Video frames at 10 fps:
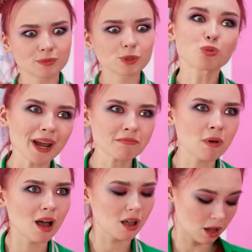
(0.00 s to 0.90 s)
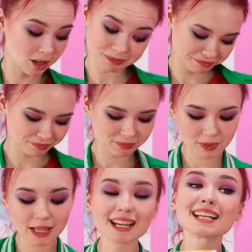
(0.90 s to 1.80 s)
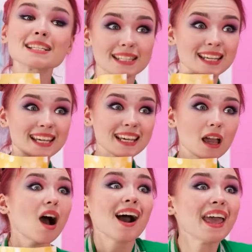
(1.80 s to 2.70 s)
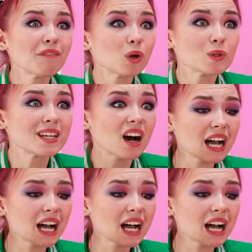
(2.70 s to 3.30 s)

Grandma, I'm going to a party. Maybe later, okay?